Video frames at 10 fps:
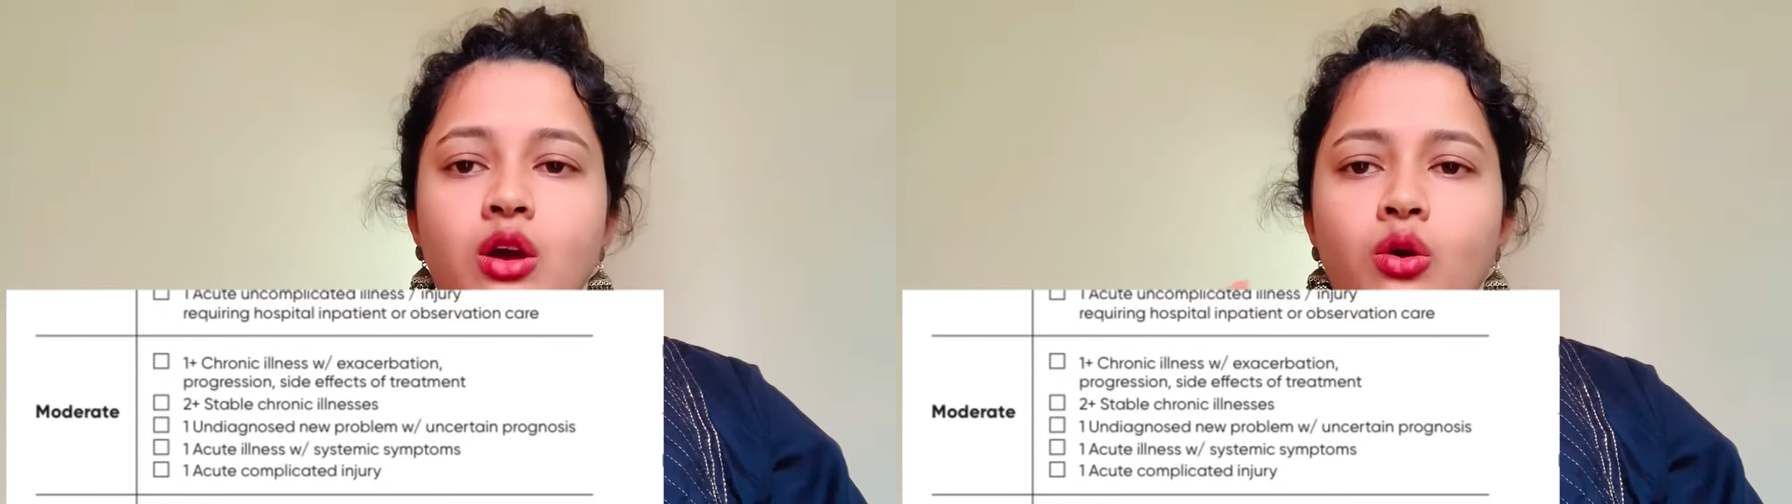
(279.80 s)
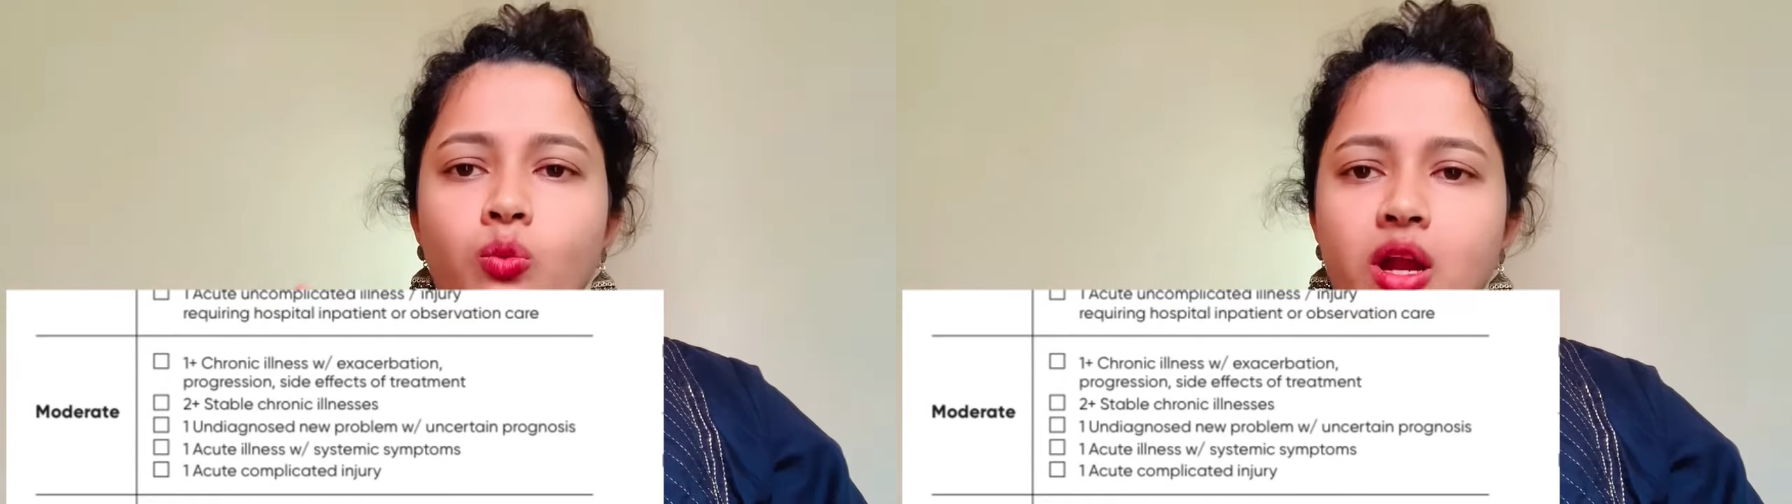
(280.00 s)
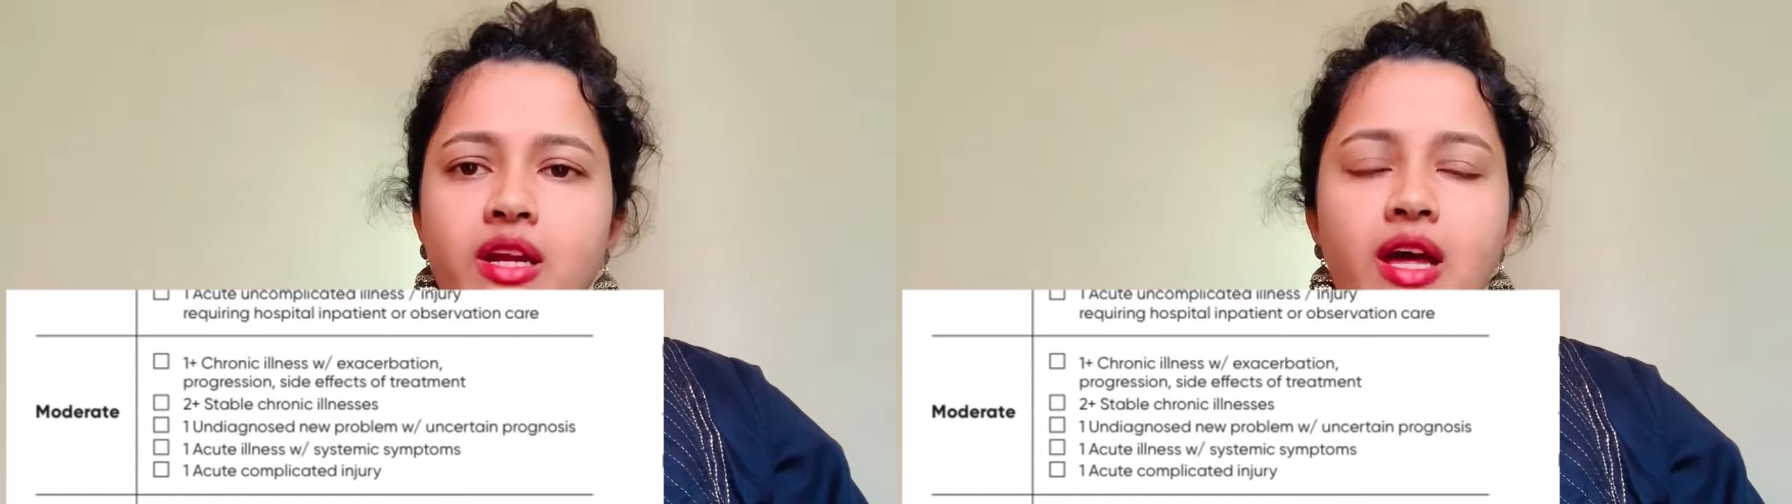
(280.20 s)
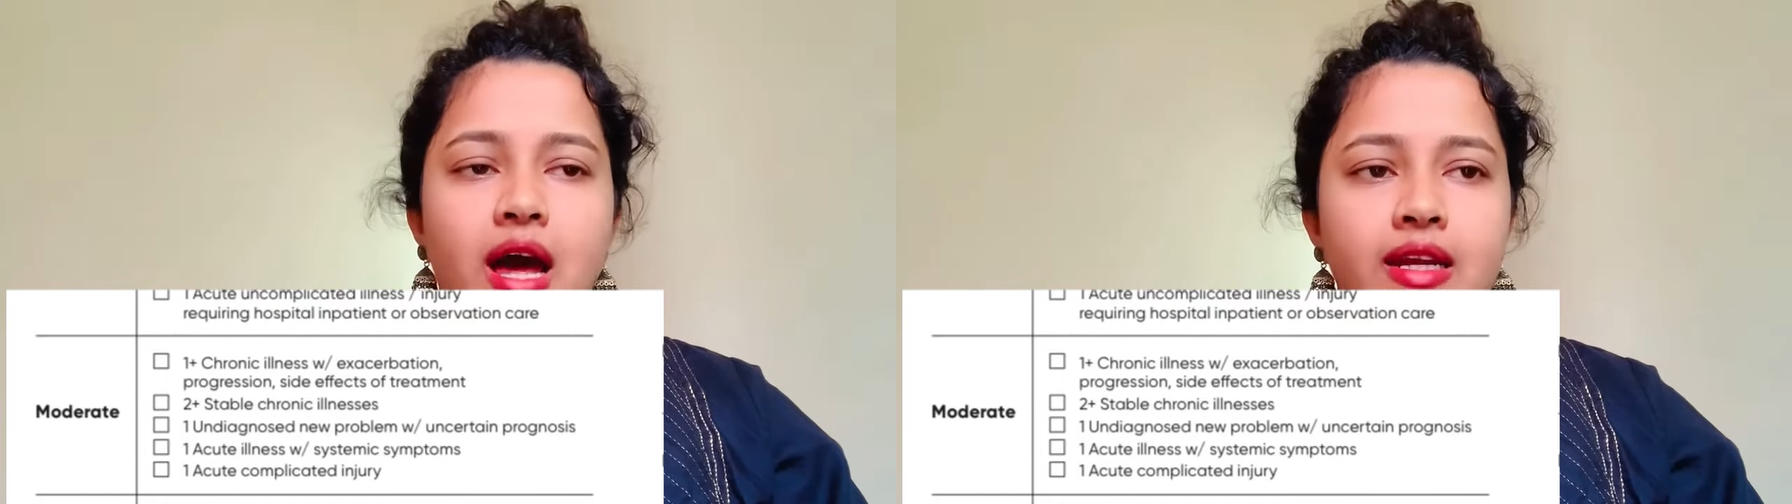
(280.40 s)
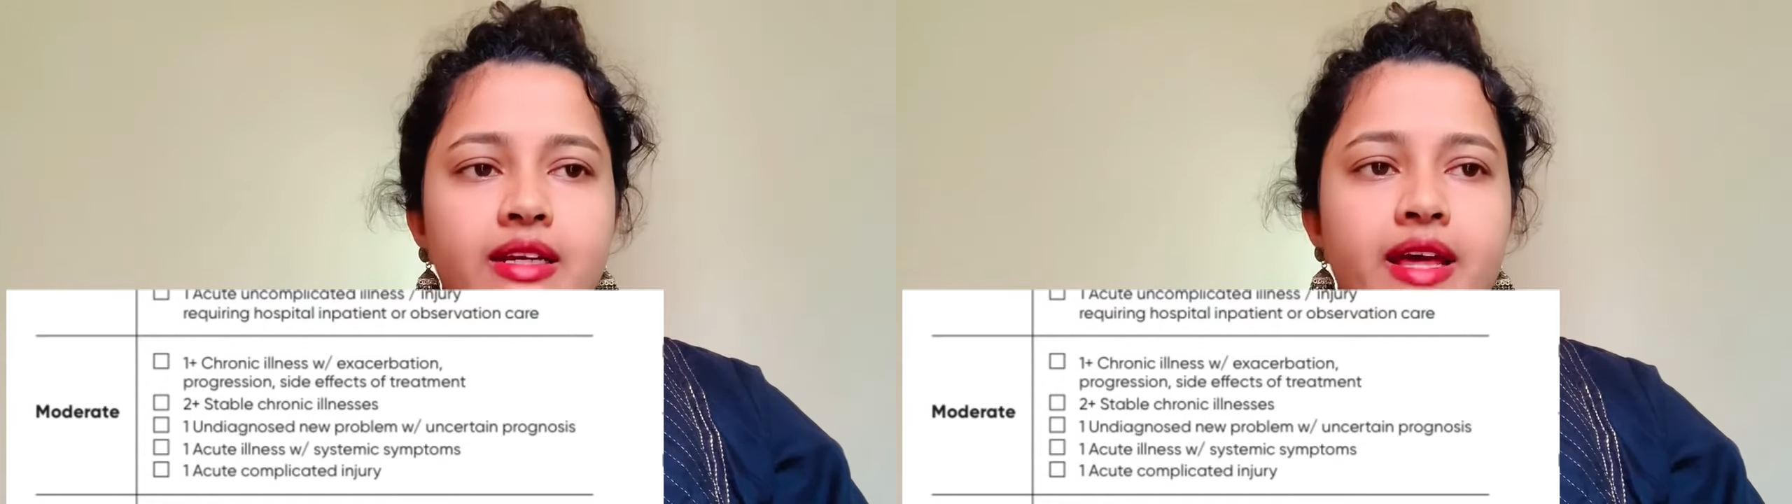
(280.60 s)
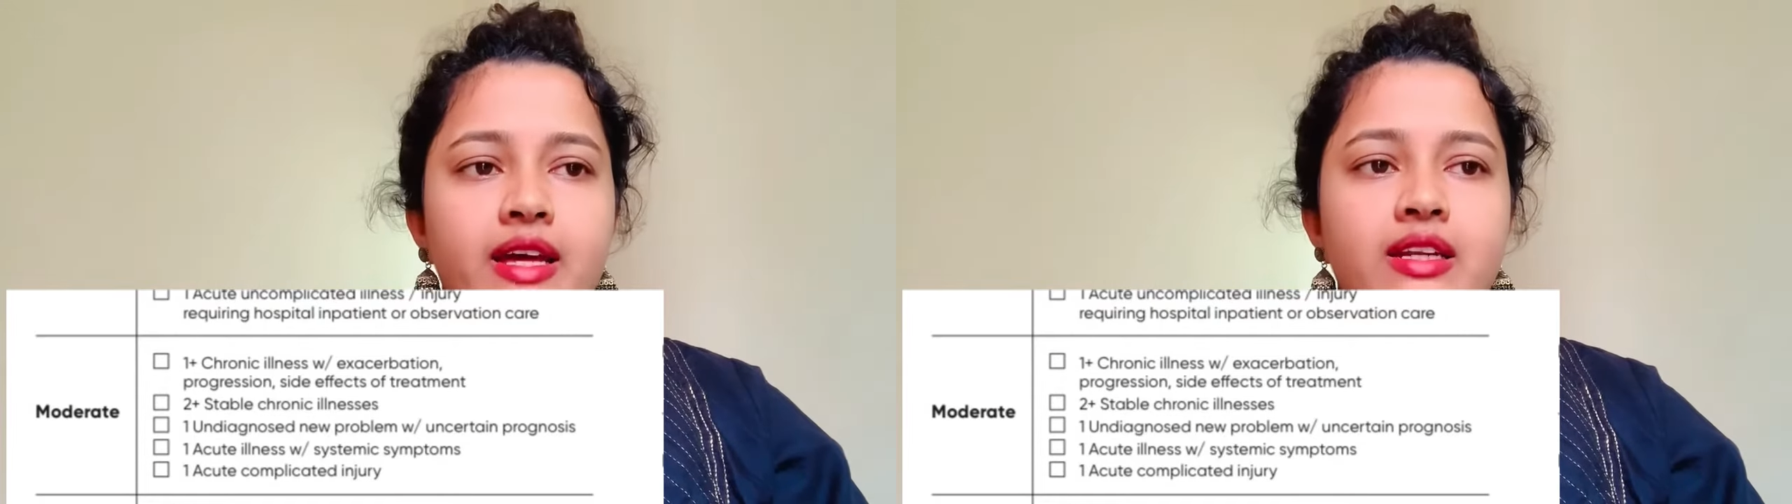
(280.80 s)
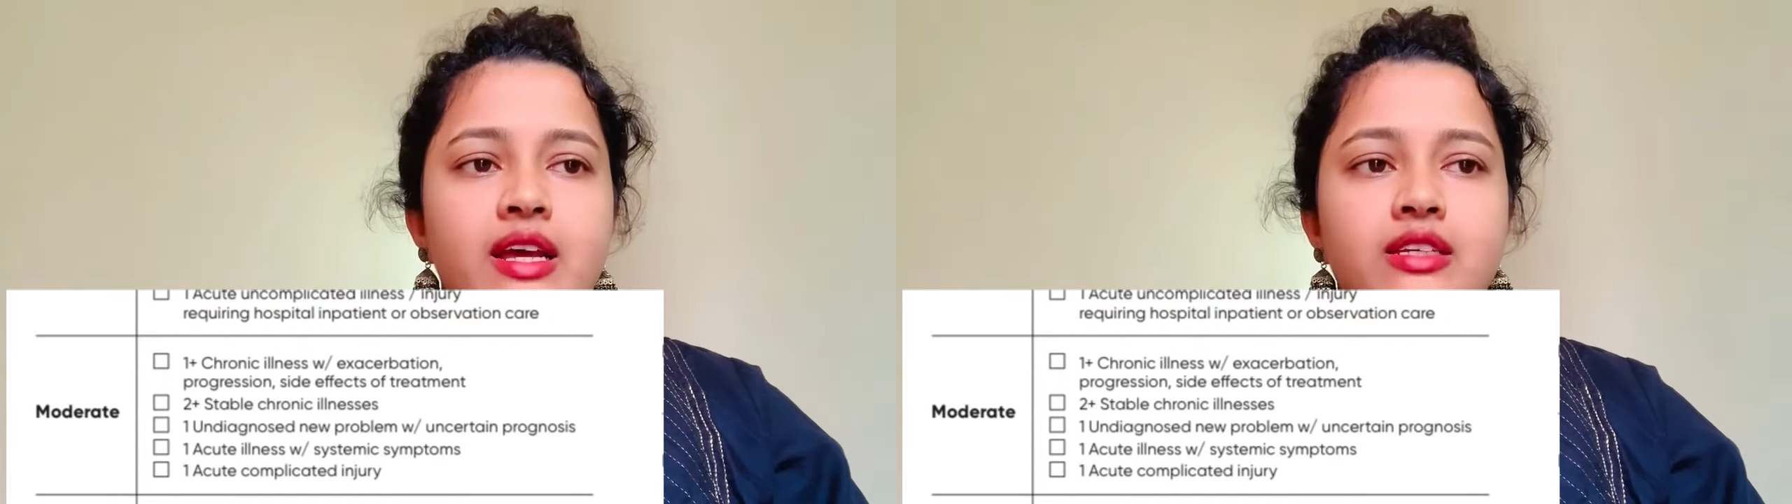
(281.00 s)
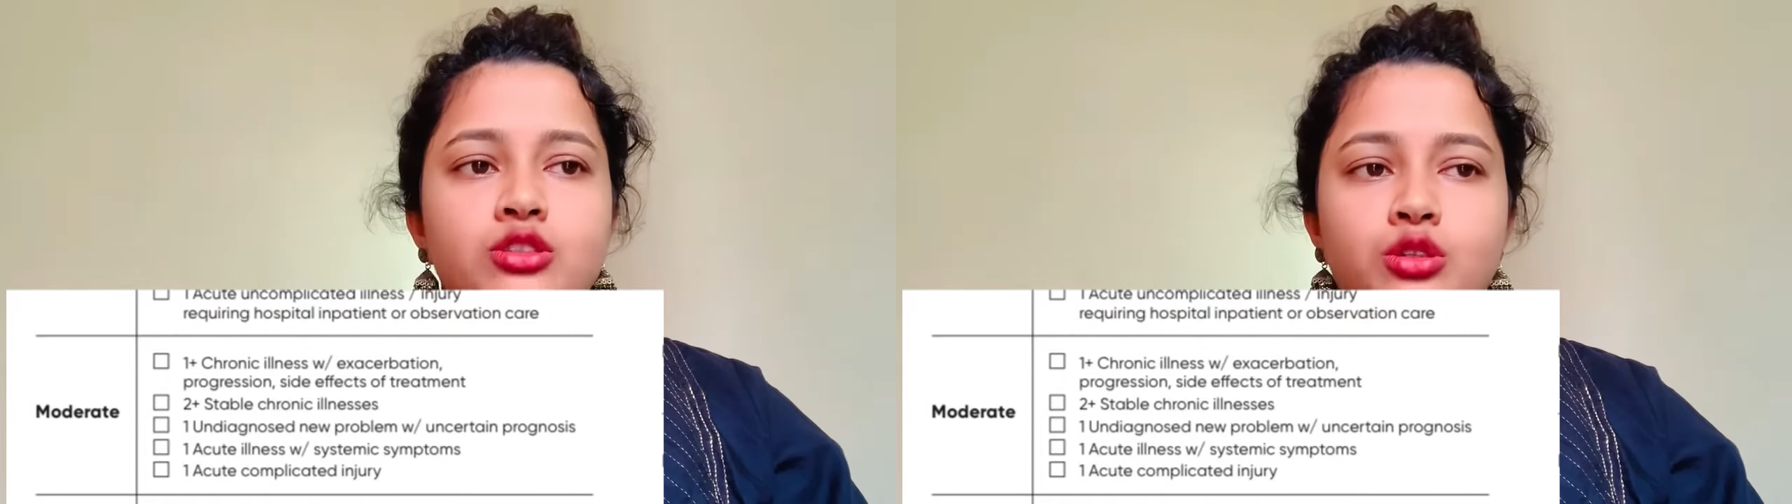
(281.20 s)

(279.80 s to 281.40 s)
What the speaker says: 1 undiagnosed